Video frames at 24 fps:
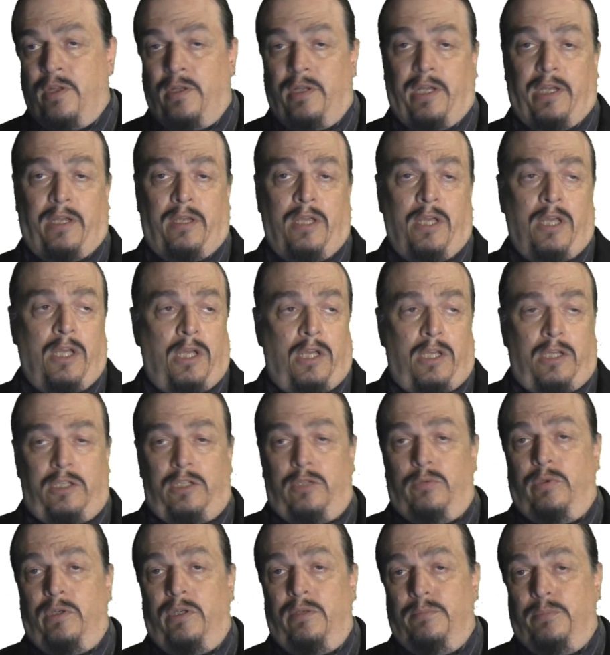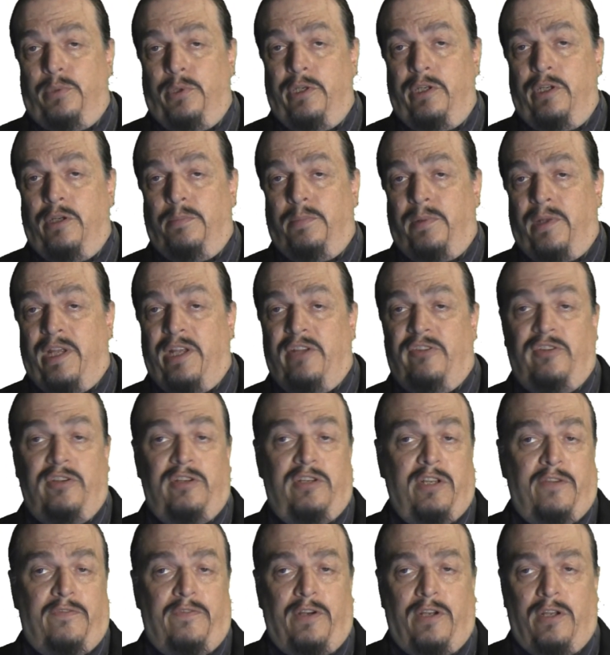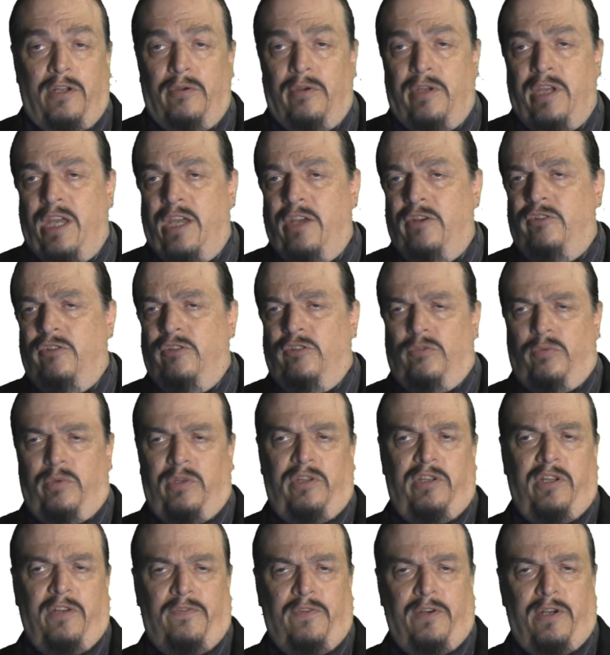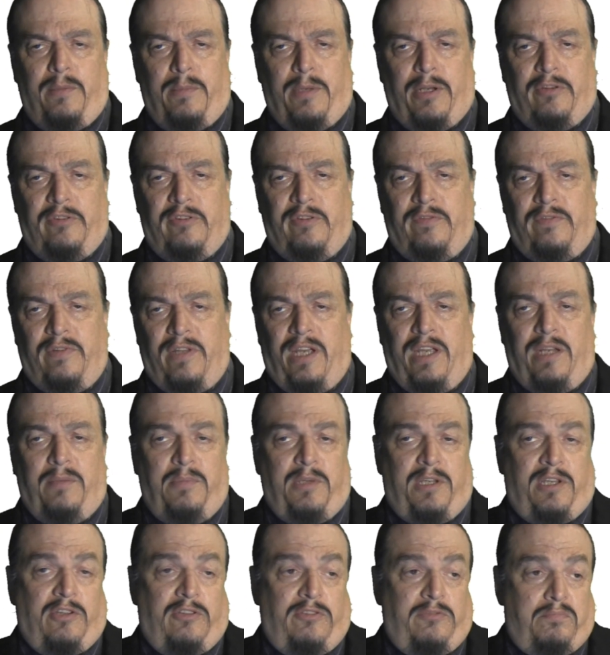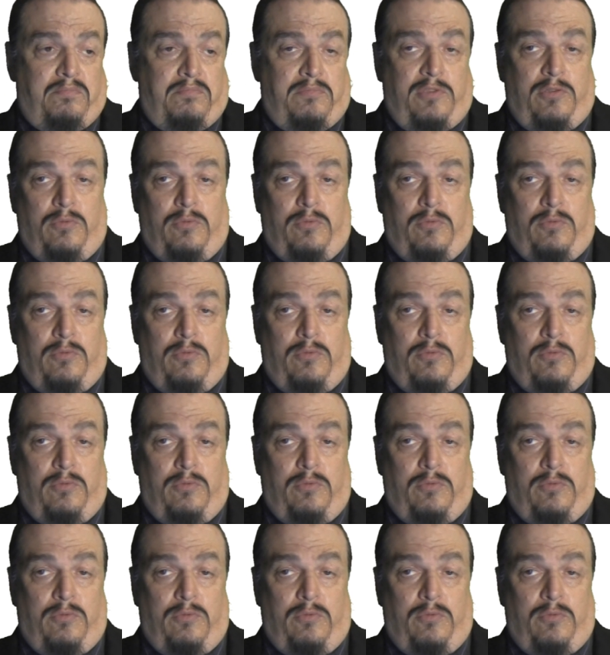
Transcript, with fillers: Like, you wouldn't put your plants in different locations with different amounts of light because